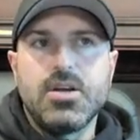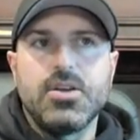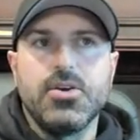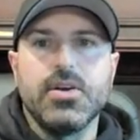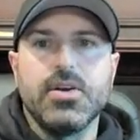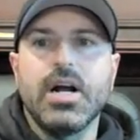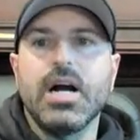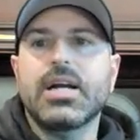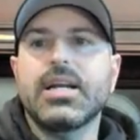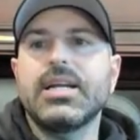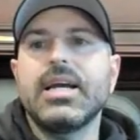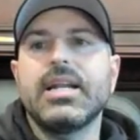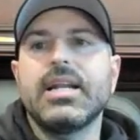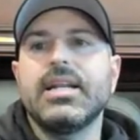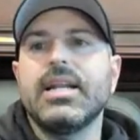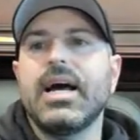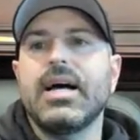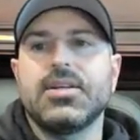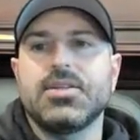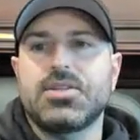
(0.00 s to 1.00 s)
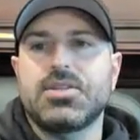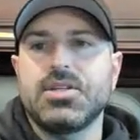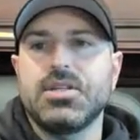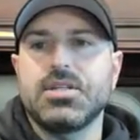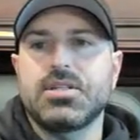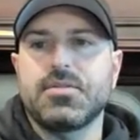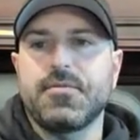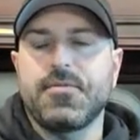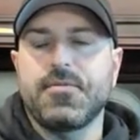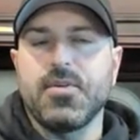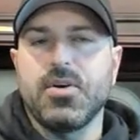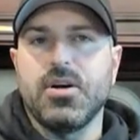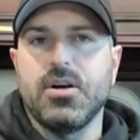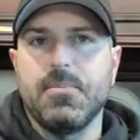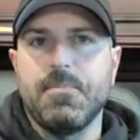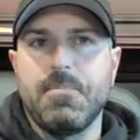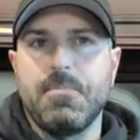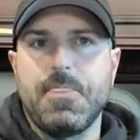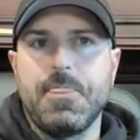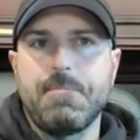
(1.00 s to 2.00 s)
You're not going to get analysis
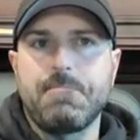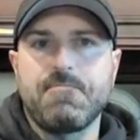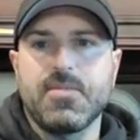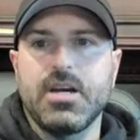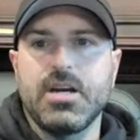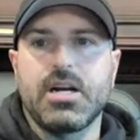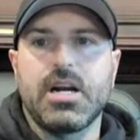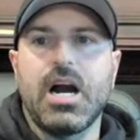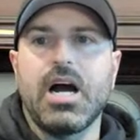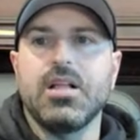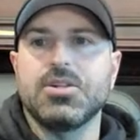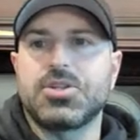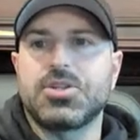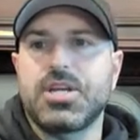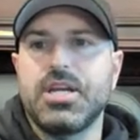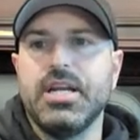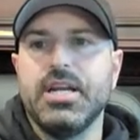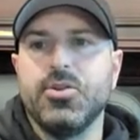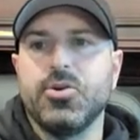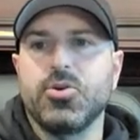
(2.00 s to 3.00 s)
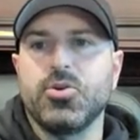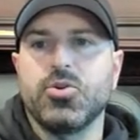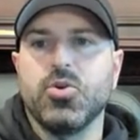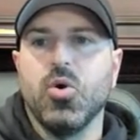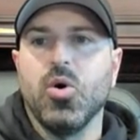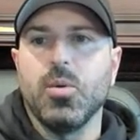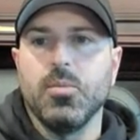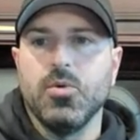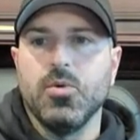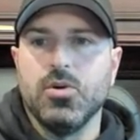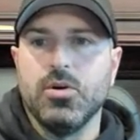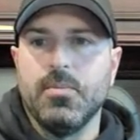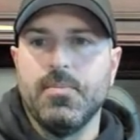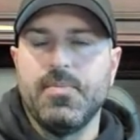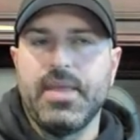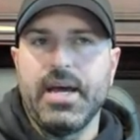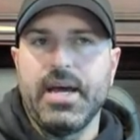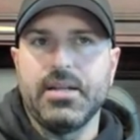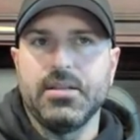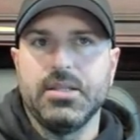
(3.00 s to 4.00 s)
from a college kid in their dorm
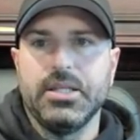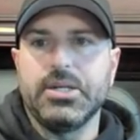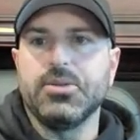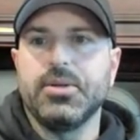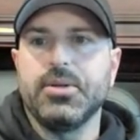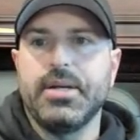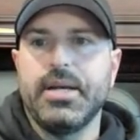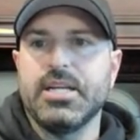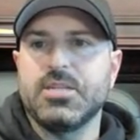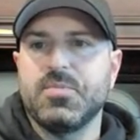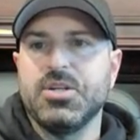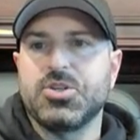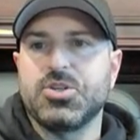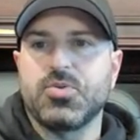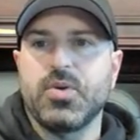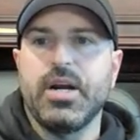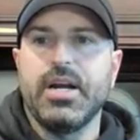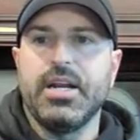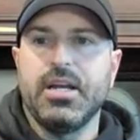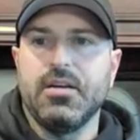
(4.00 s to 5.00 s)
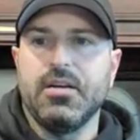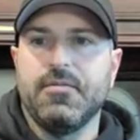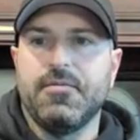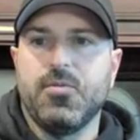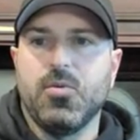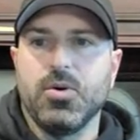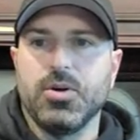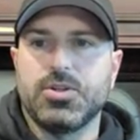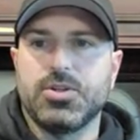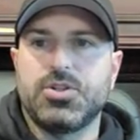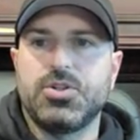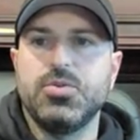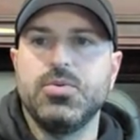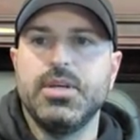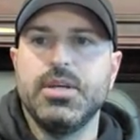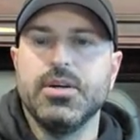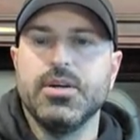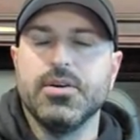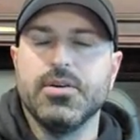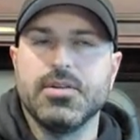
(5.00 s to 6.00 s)
room that literally has been trading for 2
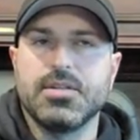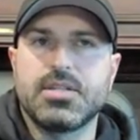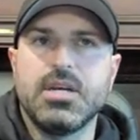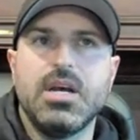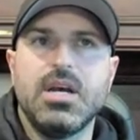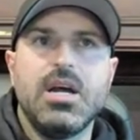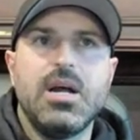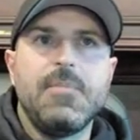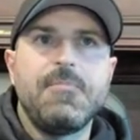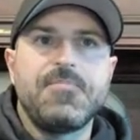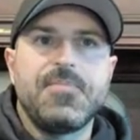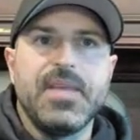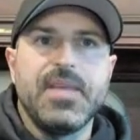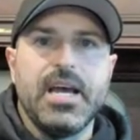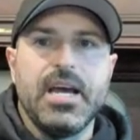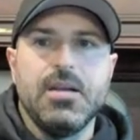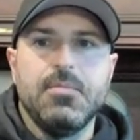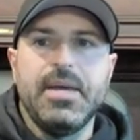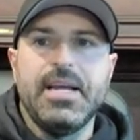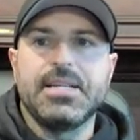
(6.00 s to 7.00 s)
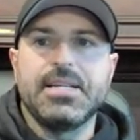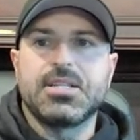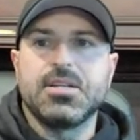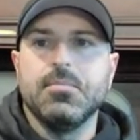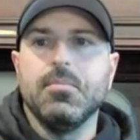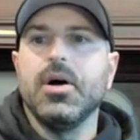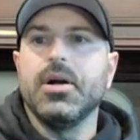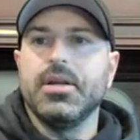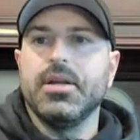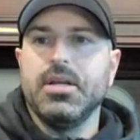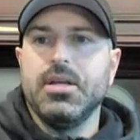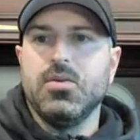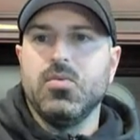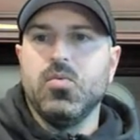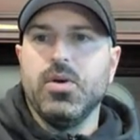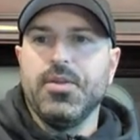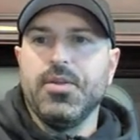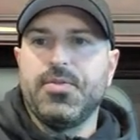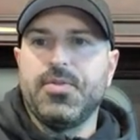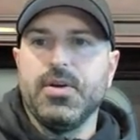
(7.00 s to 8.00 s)
years and made some money
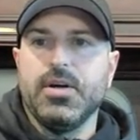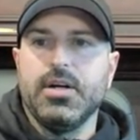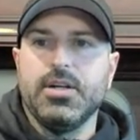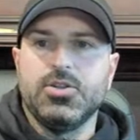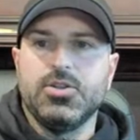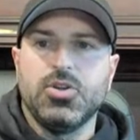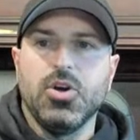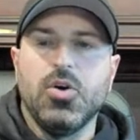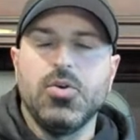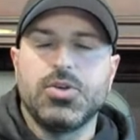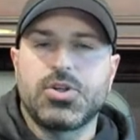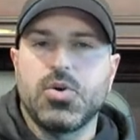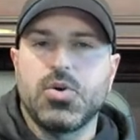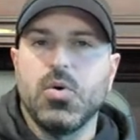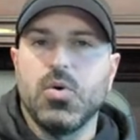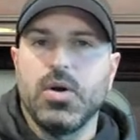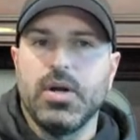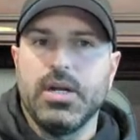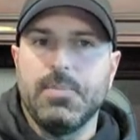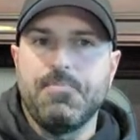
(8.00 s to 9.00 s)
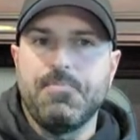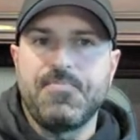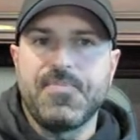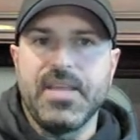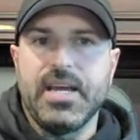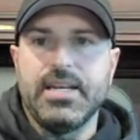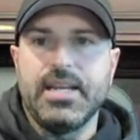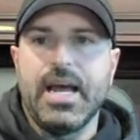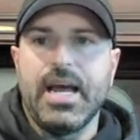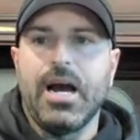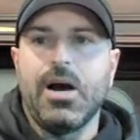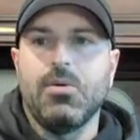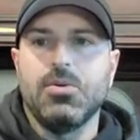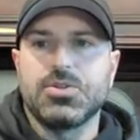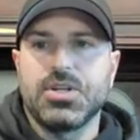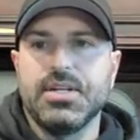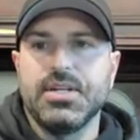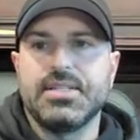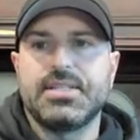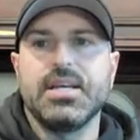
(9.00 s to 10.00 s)
with Dogecoin and now is
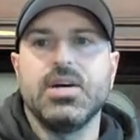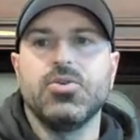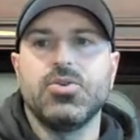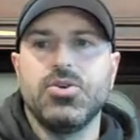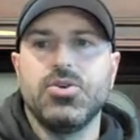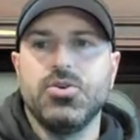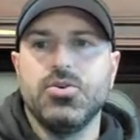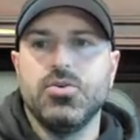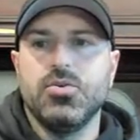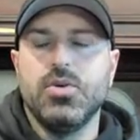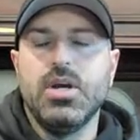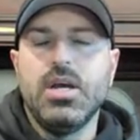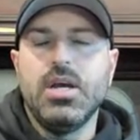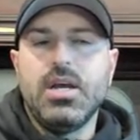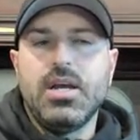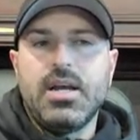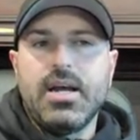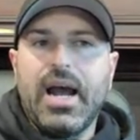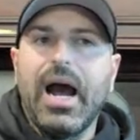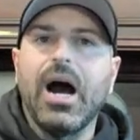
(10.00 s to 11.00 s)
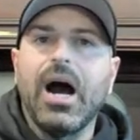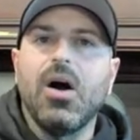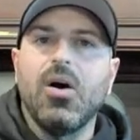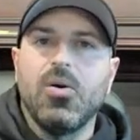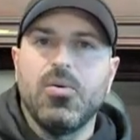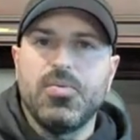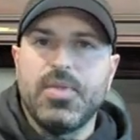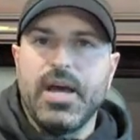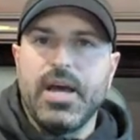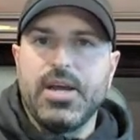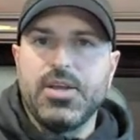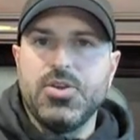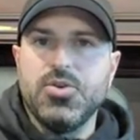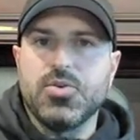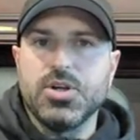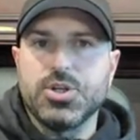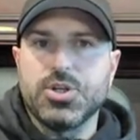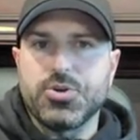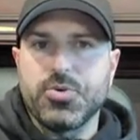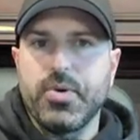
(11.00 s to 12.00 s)
going to tell you how that you
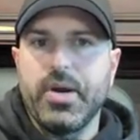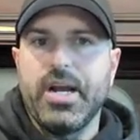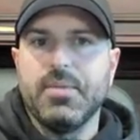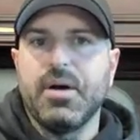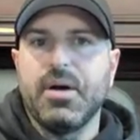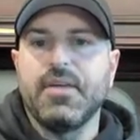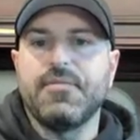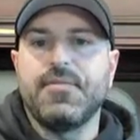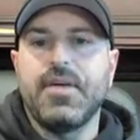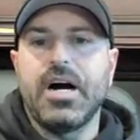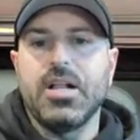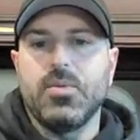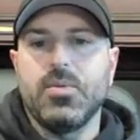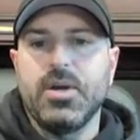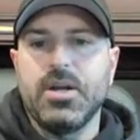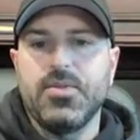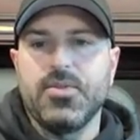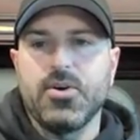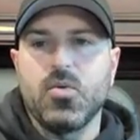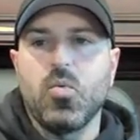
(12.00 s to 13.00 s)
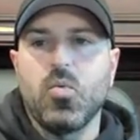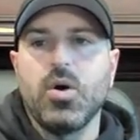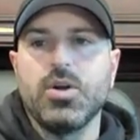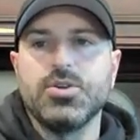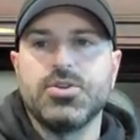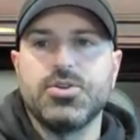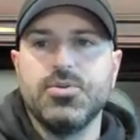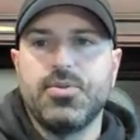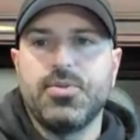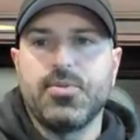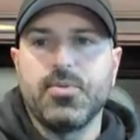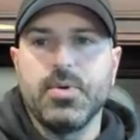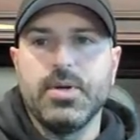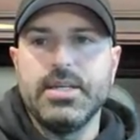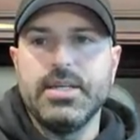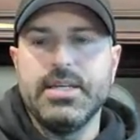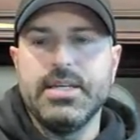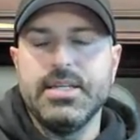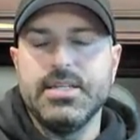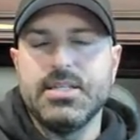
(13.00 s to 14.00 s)
can trade by following their 1, 2,
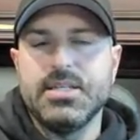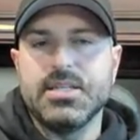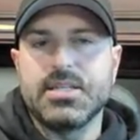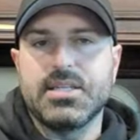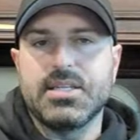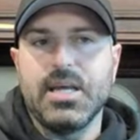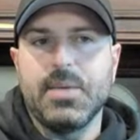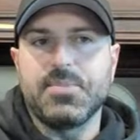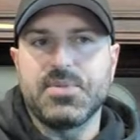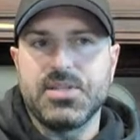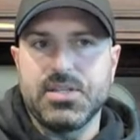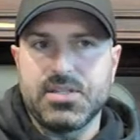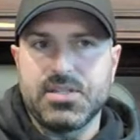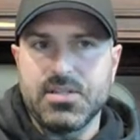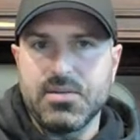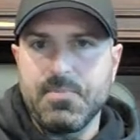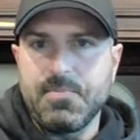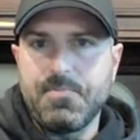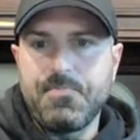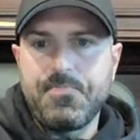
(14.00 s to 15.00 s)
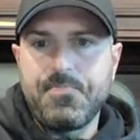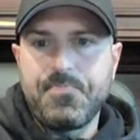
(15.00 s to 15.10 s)
3 easy step system.